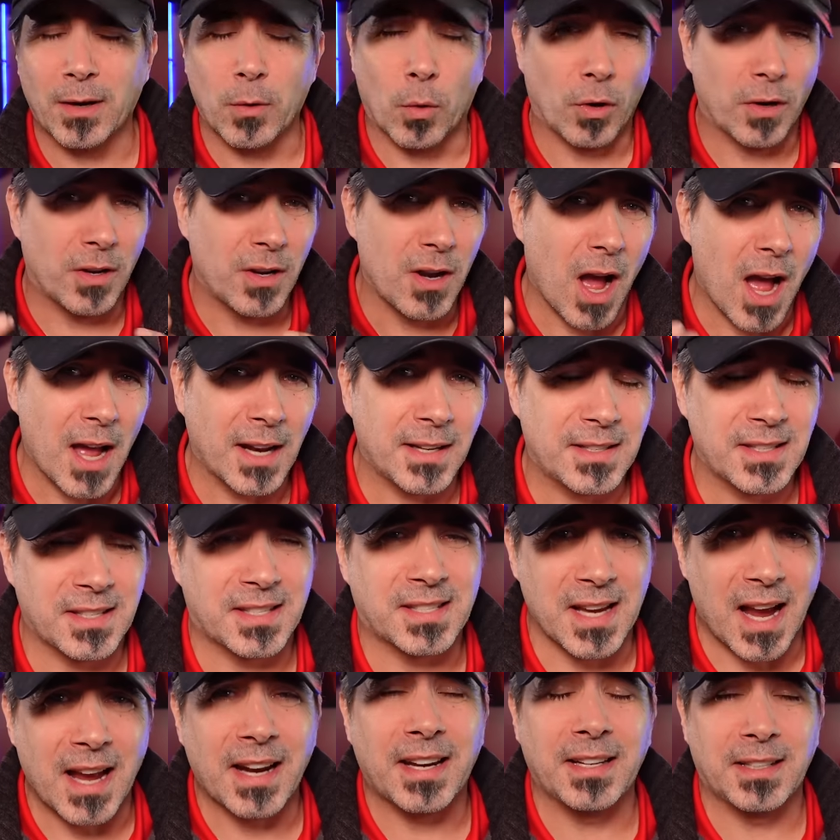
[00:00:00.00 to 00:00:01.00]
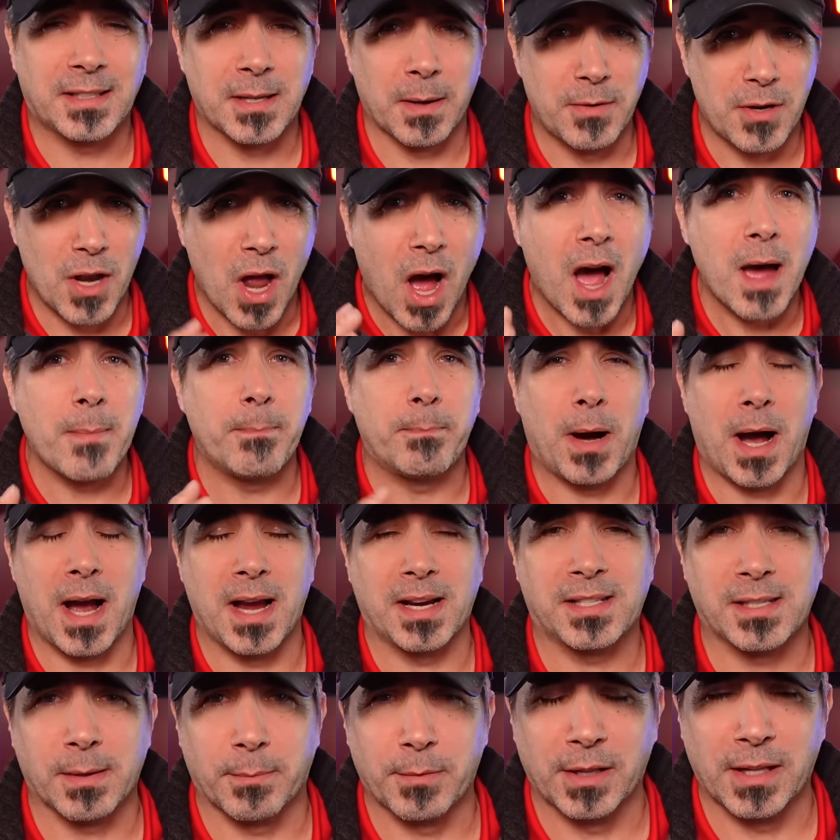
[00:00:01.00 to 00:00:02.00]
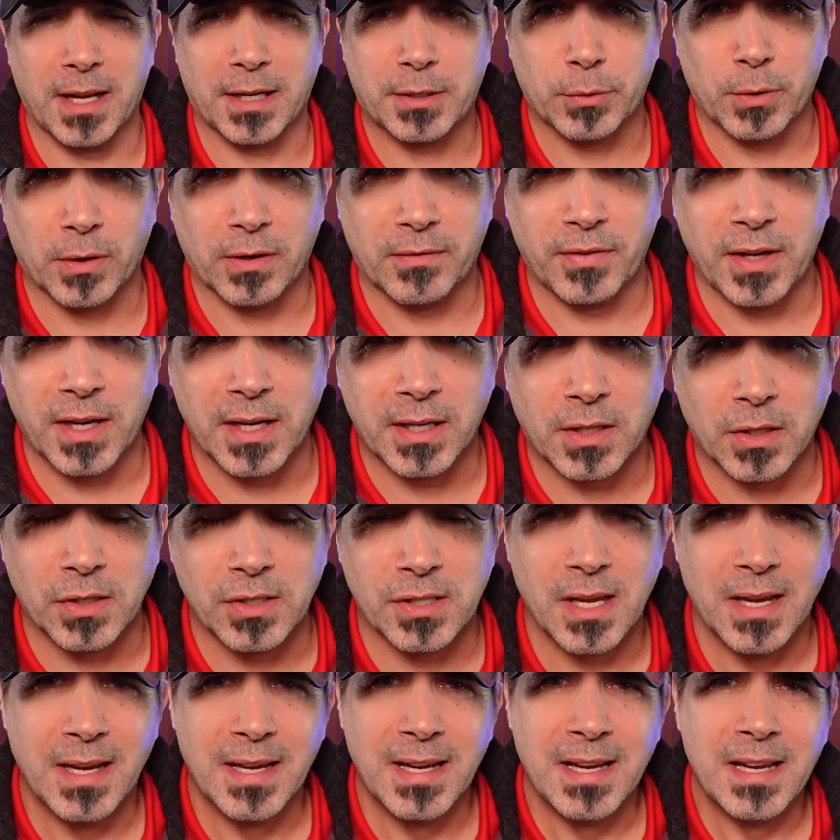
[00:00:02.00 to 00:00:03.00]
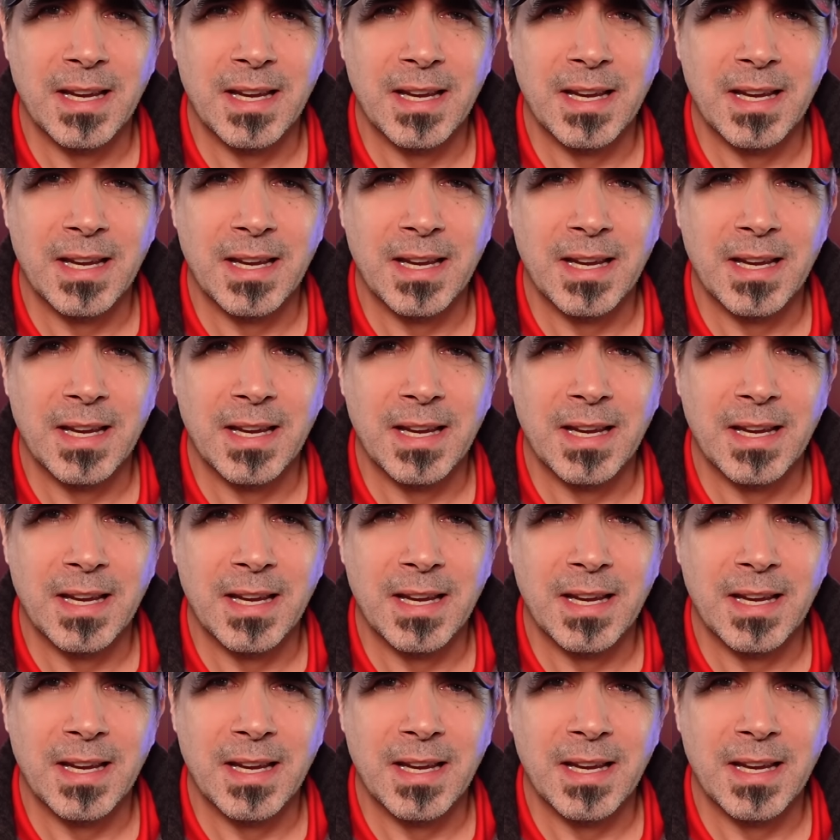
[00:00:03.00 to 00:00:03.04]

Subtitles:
or not deciding to not buy some electric vehicles.